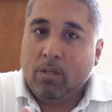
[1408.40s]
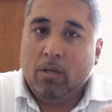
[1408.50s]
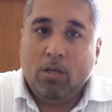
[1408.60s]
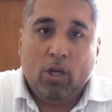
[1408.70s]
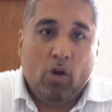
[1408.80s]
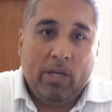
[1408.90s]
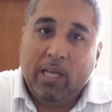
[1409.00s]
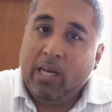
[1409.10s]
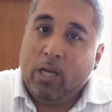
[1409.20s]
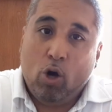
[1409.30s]
And
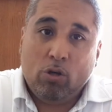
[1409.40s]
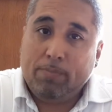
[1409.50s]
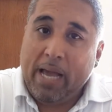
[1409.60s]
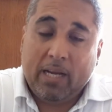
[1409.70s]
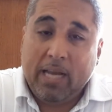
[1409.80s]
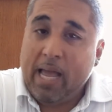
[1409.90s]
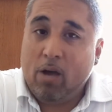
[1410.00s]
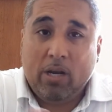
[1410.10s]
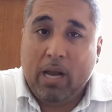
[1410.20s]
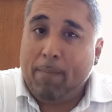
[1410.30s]
then it goes back
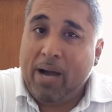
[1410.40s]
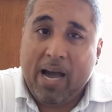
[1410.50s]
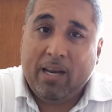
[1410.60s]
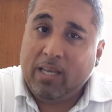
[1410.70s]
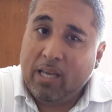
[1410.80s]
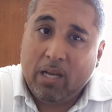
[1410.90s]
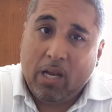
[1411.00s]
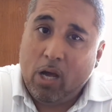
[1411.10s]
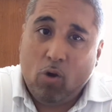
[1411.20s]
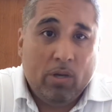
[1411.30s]
down and I buy it again
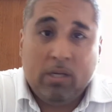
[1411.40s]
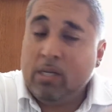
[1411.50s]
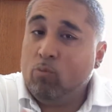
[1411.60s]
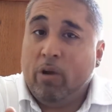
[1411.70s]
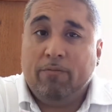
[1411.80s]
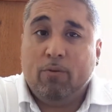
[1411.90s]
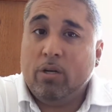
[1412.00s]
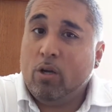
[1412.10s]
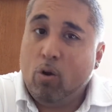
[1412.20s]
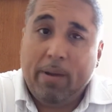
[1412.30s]
low and then wait for it
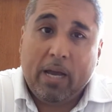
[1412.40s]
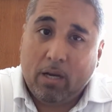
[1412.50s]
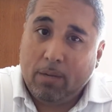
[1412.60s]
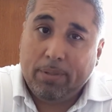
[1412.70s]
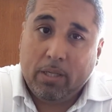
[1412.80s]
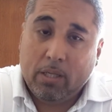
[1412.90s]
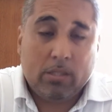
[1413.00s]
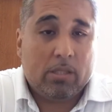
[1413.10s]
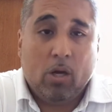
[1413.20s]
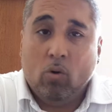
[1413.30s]
to go back up again.
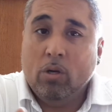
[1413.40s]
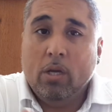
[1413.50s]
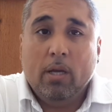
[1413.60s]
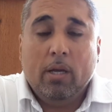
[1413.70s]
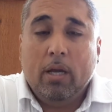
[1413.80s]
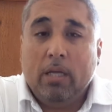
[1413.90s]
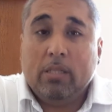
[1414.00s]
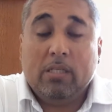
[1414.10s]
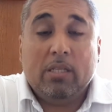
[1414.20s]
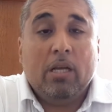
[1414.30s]
So
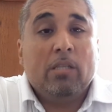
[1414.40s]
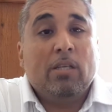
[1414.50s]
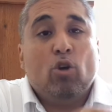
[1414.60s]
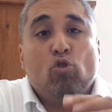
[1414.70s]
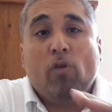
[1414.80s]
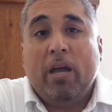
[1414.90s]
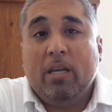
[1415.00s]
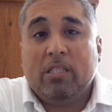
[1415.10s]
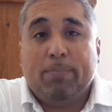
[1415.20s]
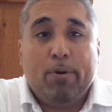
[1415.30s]
it's a great
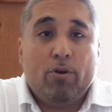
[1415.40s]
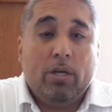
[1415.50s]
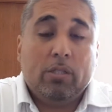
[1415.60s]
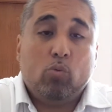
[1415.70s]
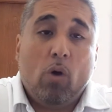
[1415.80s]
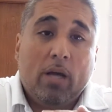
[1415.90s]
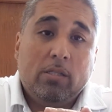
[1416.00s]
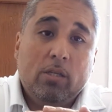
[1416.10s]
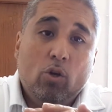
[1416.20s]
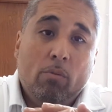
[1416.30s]
experience
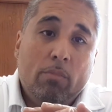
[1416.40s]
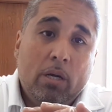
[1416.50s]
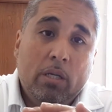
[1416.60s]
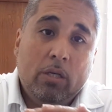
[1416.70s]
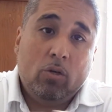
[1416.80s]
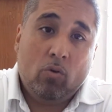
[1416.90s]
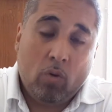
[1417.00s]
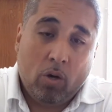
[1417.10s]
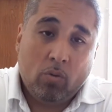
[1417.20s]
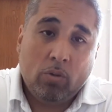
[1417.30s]
watching your money
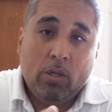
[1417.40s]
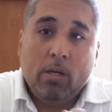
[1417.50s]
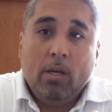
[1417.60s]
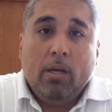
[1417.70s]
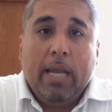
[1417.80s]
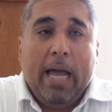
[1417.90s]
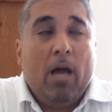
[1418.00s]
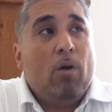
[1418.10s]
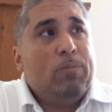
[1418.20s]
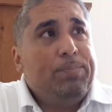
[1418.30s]
grow.
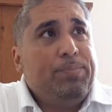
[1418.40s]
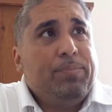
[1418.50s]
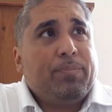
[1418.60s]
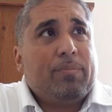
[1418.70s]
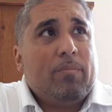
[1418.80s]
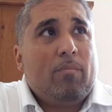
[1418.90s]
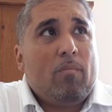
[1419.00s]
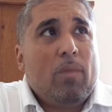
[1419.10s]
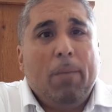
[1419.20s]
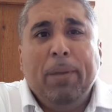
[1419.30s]
Now,
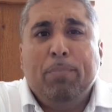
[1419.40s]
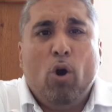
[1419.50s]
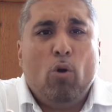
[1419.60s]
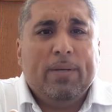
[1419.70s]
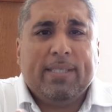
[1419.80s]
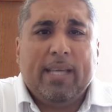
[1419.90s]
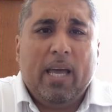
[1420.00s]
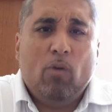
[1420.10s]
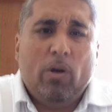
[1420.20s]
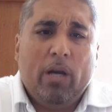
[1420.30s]
people always
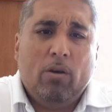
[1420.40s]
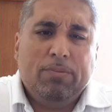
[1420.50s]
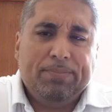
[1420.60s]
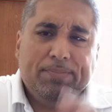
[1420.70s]
say, well,